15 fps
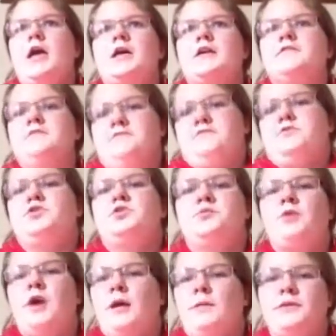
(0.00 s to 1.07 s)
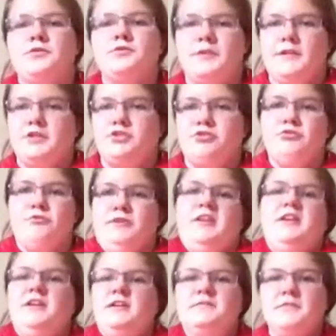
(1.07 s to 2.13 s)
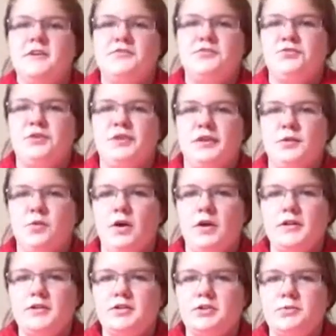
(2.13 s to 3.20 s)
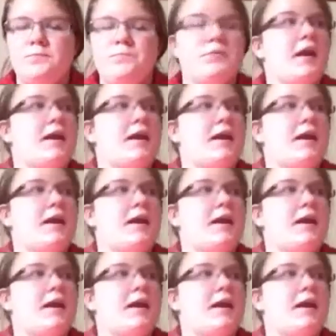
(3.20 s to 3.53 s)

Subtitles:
You could probably use like Truvia if you really wanted to.